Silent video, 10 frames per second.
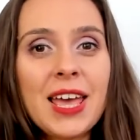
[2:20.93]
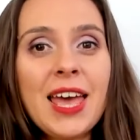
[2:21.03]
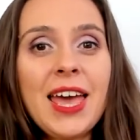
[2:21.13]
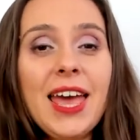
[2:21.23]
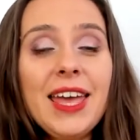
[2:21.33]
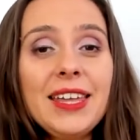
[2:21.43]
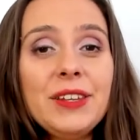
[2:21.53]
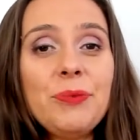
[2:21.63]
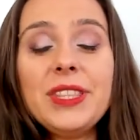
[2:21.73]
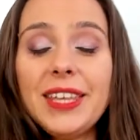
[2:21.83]
And we
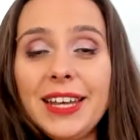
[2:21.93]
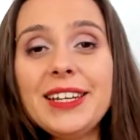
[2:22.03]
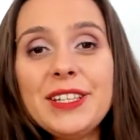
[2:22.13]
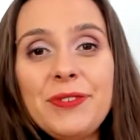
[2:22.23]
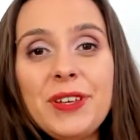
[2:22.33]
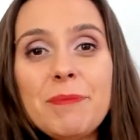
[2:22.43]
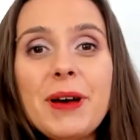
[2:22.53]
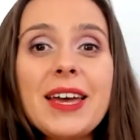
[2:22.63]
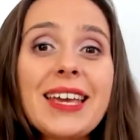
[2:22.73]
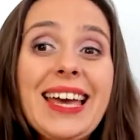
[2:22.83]
take this feedback
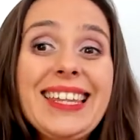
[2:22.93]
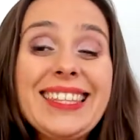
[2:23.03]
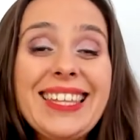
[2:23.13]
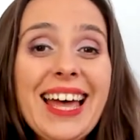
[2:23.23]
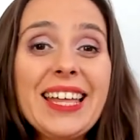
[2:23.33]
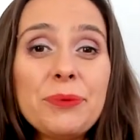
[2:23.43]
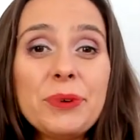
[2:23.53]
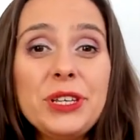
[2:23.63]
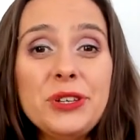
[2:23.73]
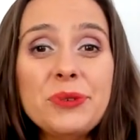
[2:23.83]
and that we
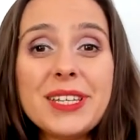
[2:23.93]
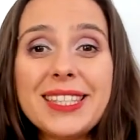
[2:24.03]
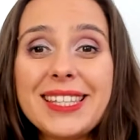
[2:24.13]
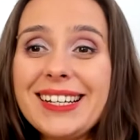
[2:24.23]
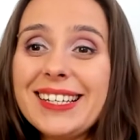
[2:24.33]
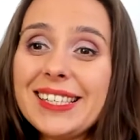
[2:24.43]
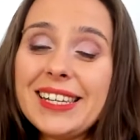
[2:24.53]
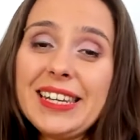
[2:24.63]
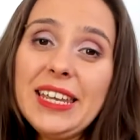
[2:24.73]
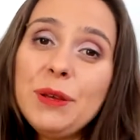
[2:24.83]
use it as an
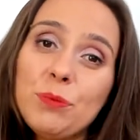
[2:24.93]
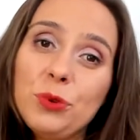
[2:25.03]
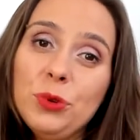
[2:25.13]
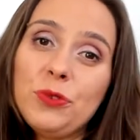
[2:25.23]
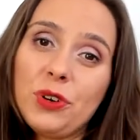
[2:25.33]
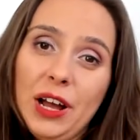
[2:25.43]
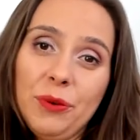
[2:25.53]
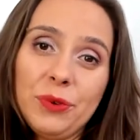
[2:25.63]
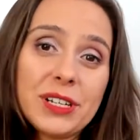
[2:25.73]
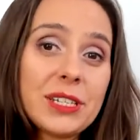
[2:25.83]
input for our
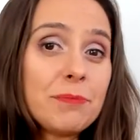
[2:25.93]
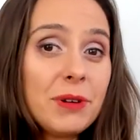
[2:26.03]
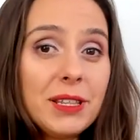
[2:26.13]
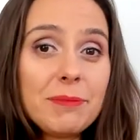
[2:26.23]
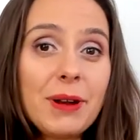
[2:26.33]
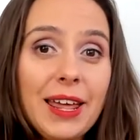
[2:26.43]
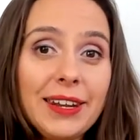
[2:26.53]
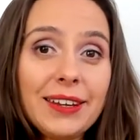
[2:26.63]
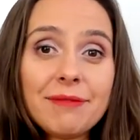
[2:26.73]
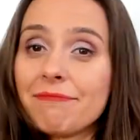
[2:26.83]
sprint planning.
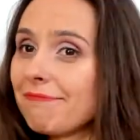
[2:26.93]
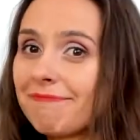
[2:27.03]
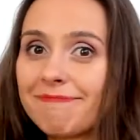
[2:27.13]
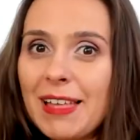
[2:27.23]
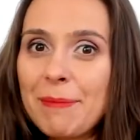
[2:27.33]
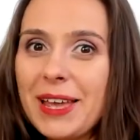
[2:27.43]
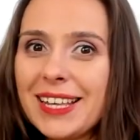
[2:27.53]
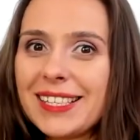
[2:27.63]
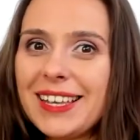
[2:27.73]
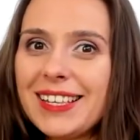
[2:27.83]
Makes
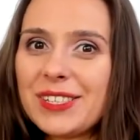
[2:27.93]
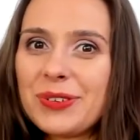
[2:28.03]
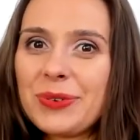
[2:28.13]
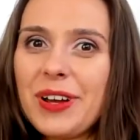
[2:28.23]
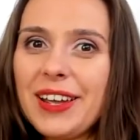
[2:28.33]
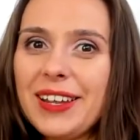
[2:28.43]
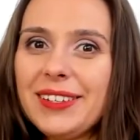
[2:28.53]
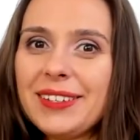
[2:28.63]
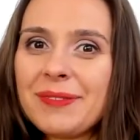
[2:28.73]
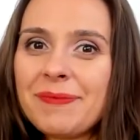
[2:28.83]
sense, right?
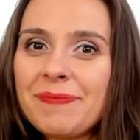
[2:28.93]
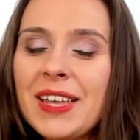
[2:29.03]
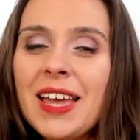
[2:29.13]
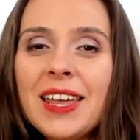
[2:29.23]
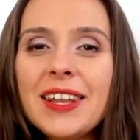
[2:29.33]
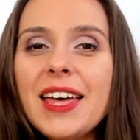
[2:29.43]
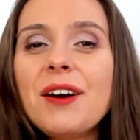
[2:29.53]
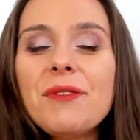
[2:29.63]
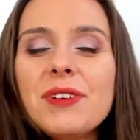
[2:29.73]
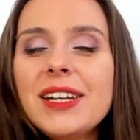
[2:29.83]
Now,
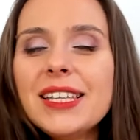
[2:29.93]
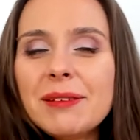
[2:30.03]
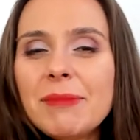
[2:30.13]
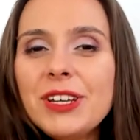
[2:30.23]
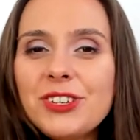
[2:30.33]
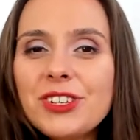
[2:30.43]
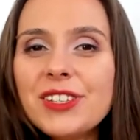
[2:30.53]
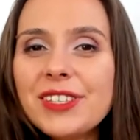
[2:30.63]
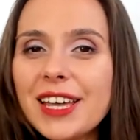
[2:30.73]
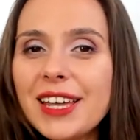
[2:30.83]
let's imagine
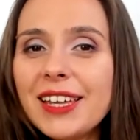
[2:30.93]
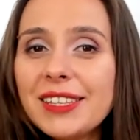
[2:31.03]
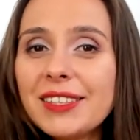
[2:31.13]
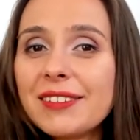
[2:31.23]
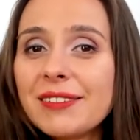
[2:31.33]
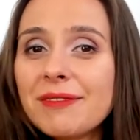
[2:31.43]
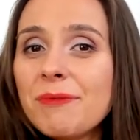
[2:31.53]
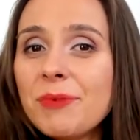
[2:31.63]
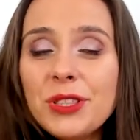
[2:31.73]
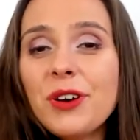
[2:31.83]
that we
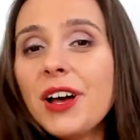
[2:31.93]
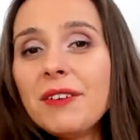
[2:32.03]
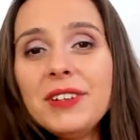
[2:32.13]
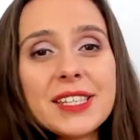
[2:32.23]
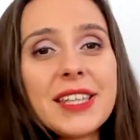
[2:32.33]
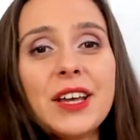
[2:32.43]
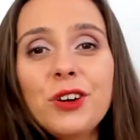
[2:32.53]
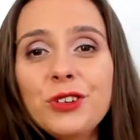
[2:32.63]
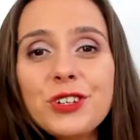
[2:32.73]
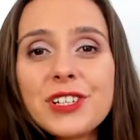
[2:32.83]
don't have the
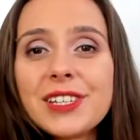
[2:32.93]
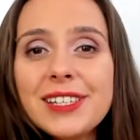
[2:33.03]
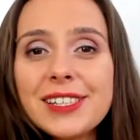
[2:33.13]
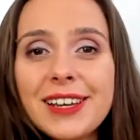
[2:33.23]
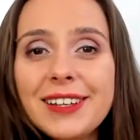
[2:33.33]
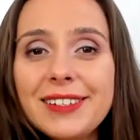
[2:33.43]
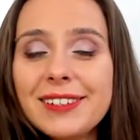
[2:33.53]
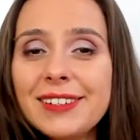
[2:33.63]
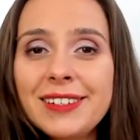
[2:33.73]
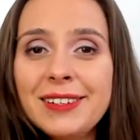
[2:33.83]
stakeholders inside
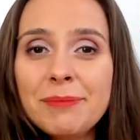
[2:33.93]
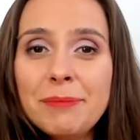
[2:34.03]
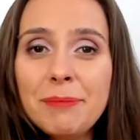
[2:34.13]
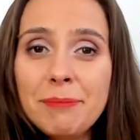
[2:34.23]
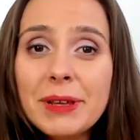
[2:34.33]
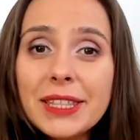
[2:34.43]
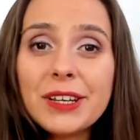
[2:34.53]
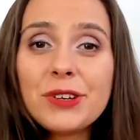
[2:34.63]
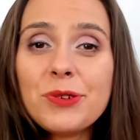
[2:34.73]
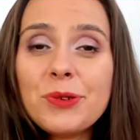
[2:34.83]
the meeting
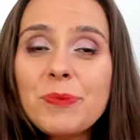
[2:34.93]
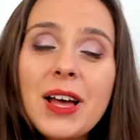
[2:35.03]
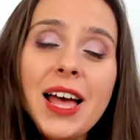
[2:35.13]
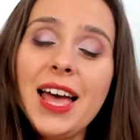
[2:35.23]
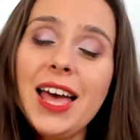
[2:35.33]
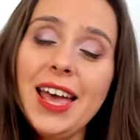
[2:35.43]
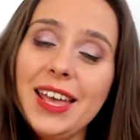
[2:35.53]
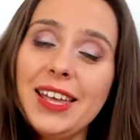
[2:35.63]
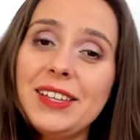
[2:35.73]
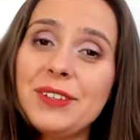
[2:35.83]
room
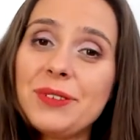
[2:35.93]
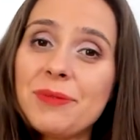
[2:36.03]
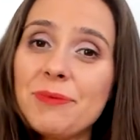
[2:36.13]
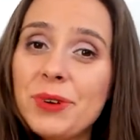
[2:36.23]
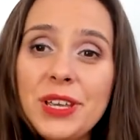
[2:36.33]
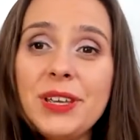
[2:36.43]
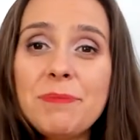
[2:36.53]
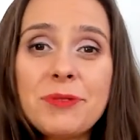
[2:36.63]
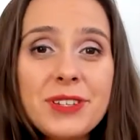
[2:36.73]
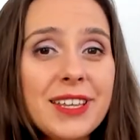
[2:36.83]
and
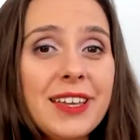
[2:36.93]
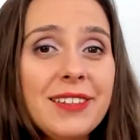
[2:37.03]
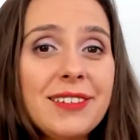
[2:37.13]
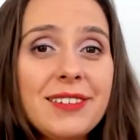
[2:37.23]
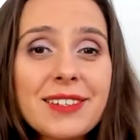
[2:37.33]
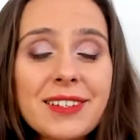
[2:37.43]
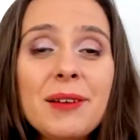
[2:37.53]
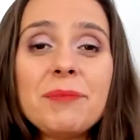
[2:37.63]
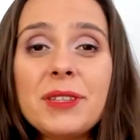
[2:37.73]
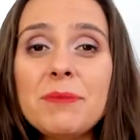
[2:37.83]
the Scrum
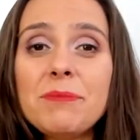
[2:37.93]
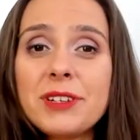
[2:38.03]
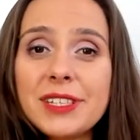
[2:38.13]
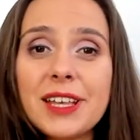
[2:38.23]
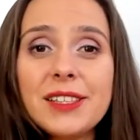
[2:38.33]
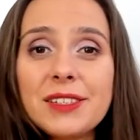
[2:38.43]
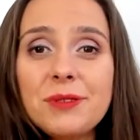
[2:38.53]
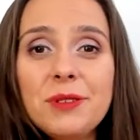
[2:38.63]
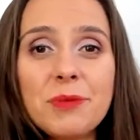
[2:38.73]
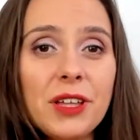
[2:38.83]
team presents to the
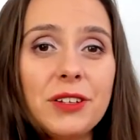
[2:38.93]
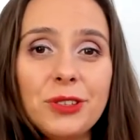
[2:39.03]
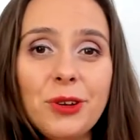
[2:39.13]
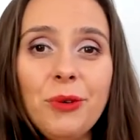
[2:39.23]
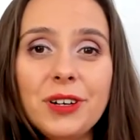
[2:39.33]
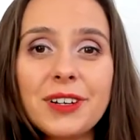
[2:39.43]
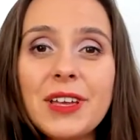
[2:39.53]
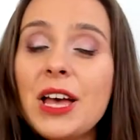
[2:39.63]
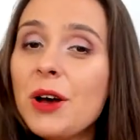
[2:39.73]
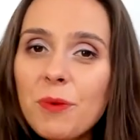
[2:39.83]
product owner.
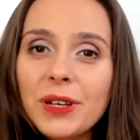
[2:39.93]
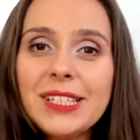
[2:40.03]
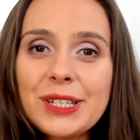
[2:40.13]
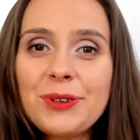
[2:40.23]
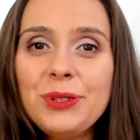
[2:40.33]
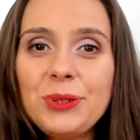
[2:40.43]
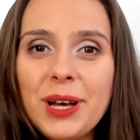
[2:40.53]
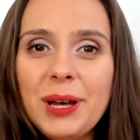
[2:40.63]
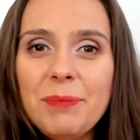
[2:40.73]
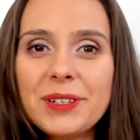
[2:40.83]
What is going to
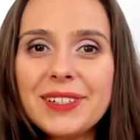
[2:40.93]
happen?